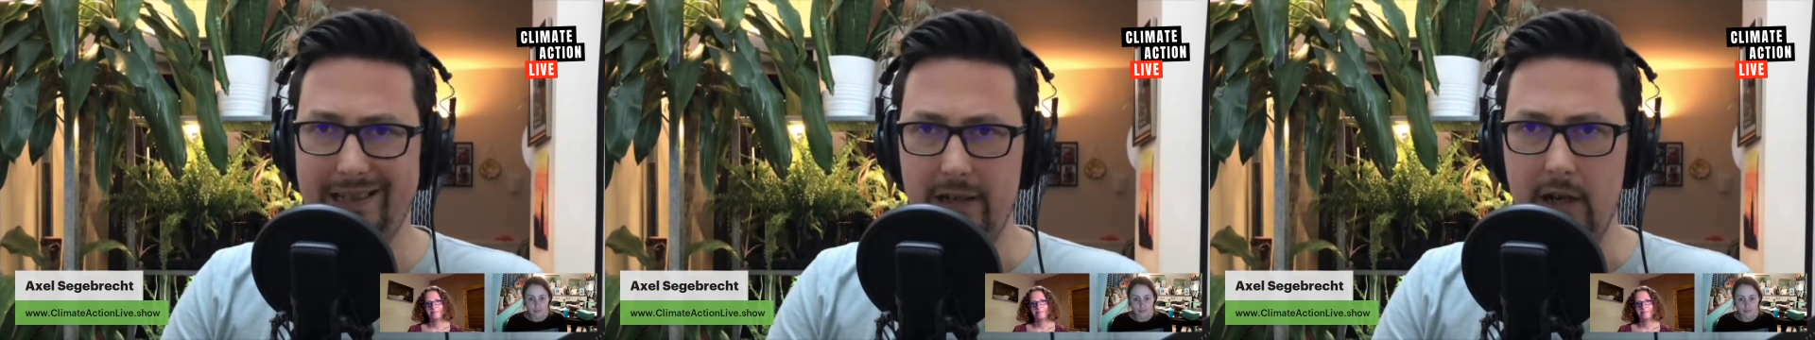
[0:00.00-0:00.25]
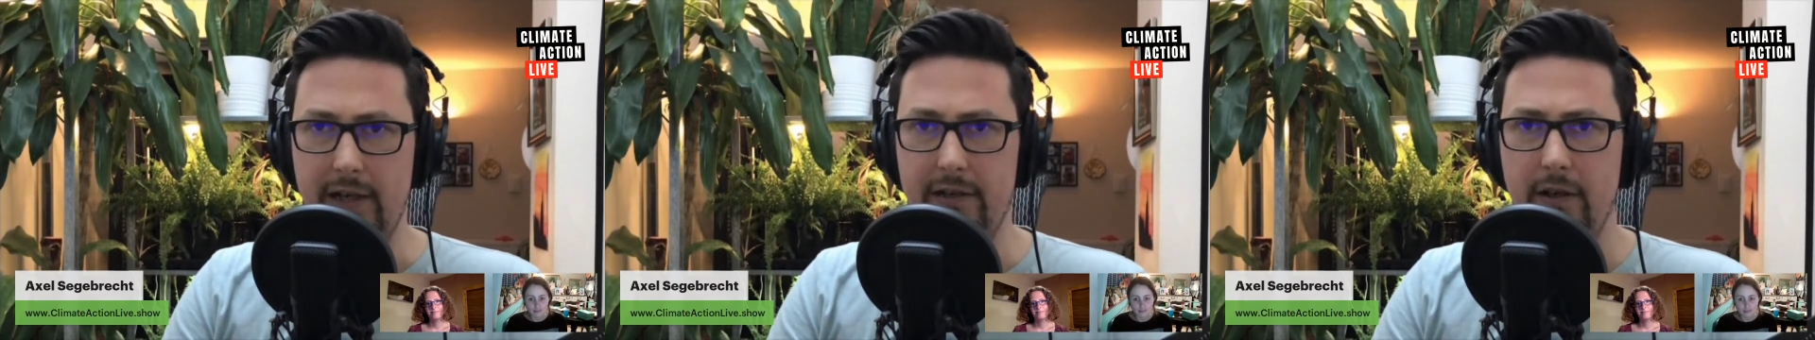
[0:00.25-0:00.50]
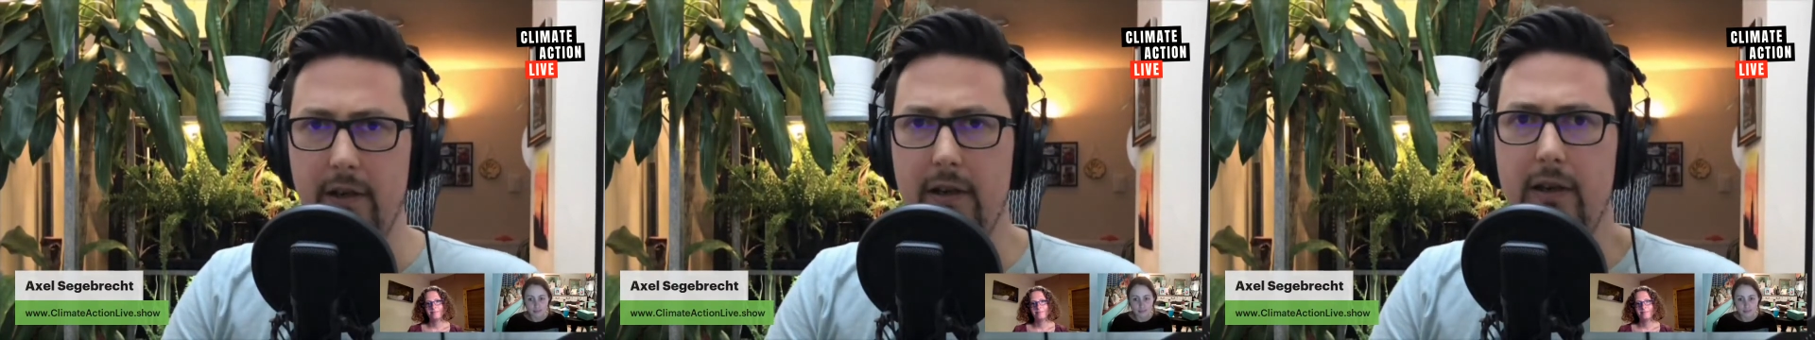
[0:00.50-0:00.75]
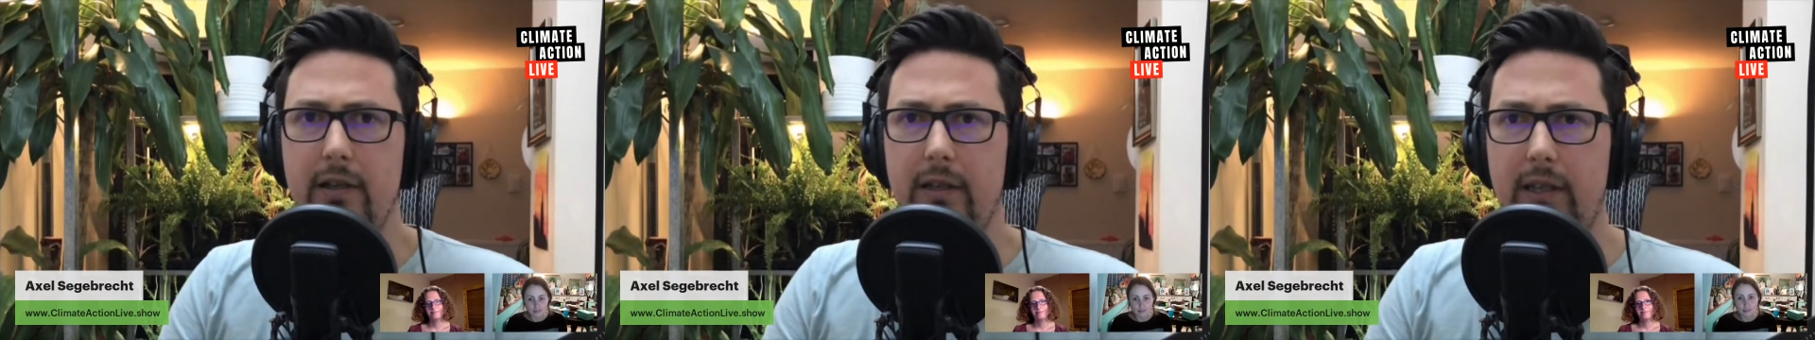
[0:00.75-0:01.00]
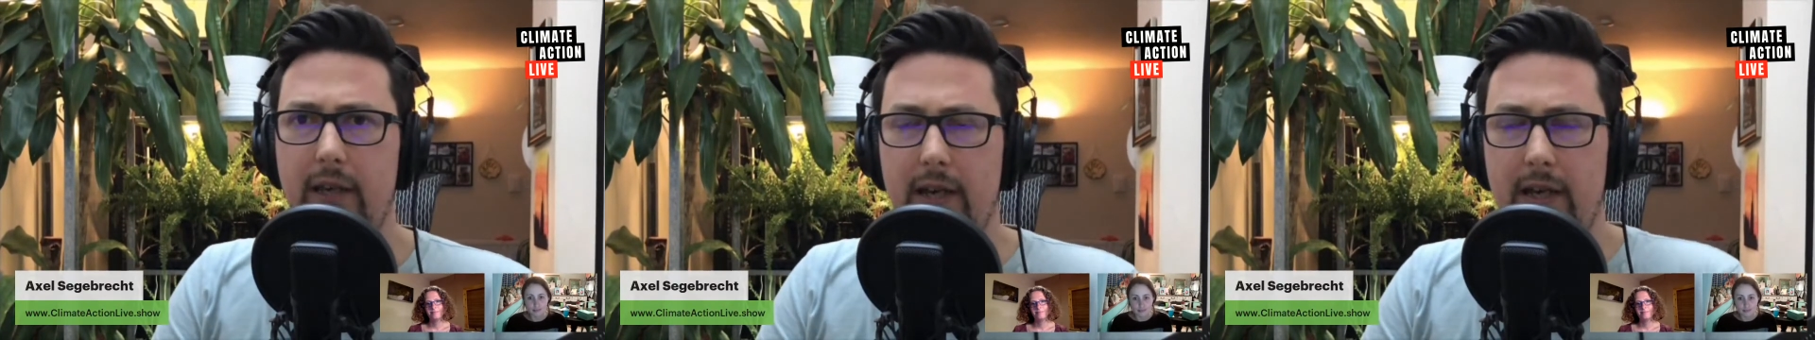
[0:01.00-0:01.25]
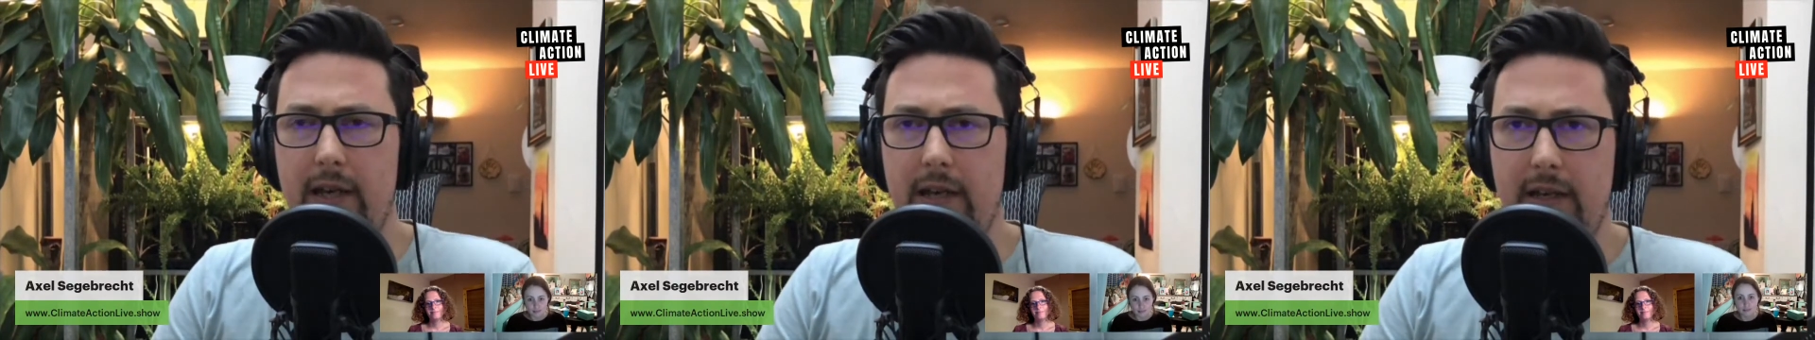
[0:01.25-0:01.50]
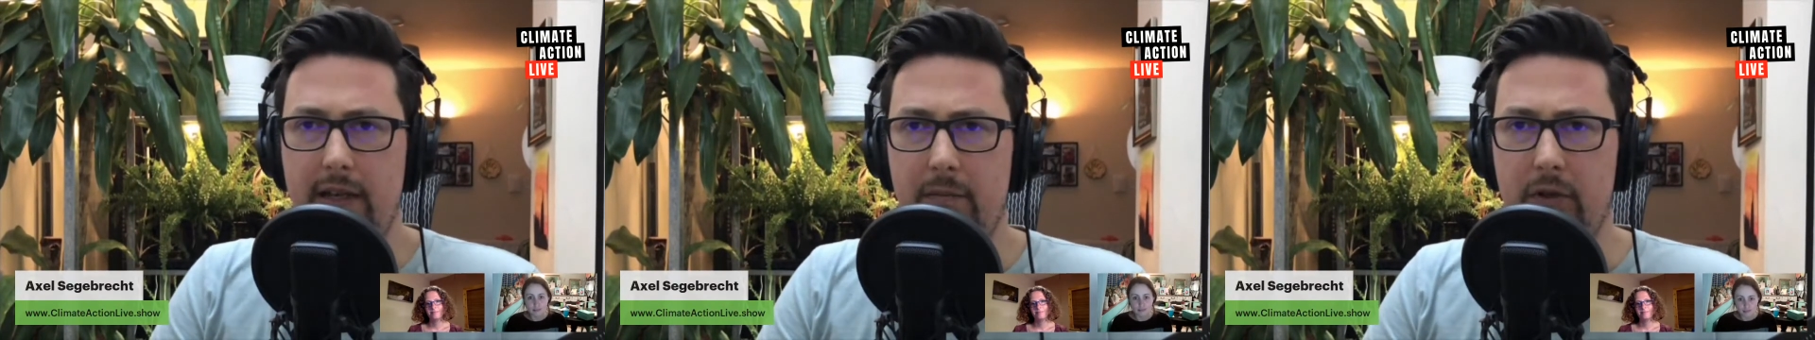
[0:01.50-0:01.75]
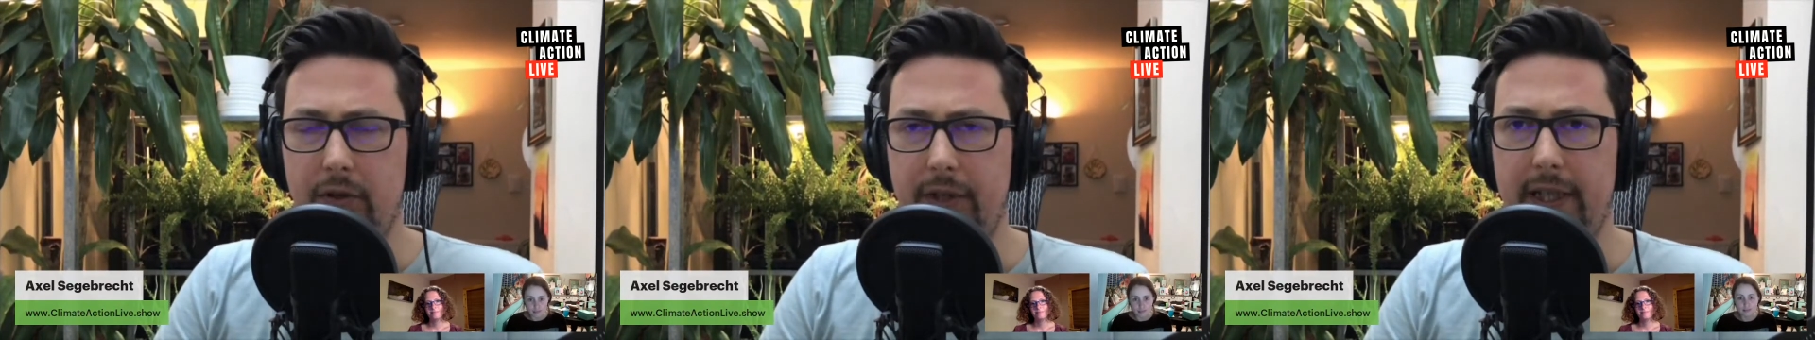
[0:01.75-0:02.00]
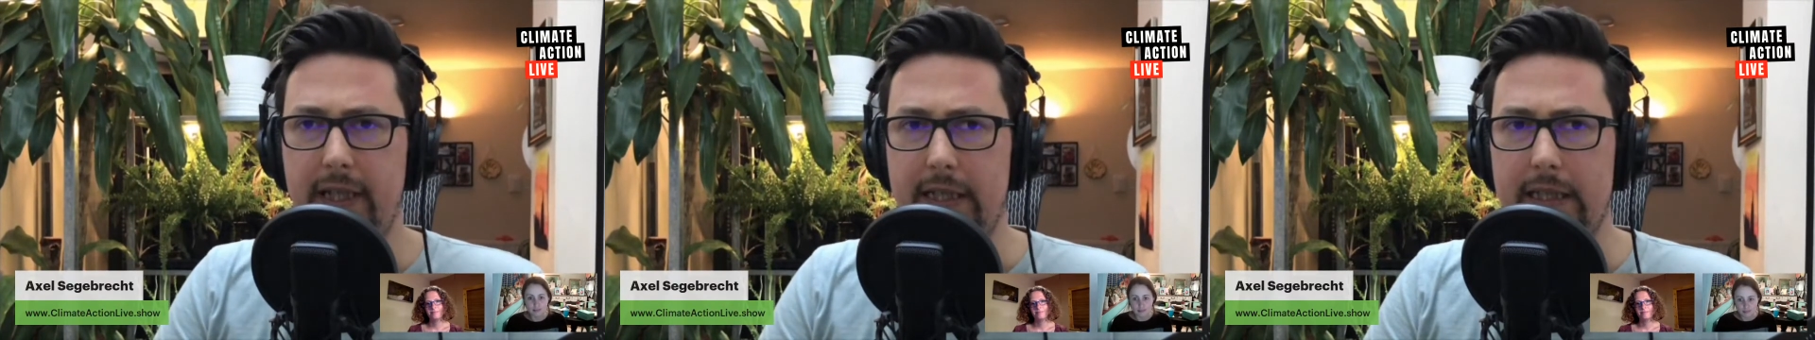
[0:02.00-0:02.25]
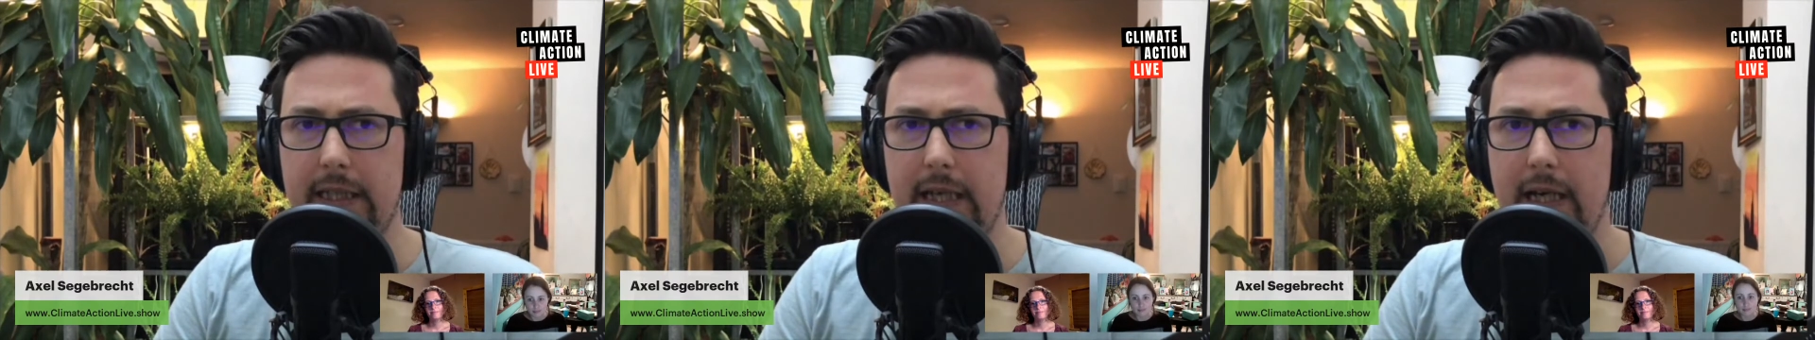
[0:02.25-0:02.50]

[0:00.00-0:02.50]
Night in Milton Keynes.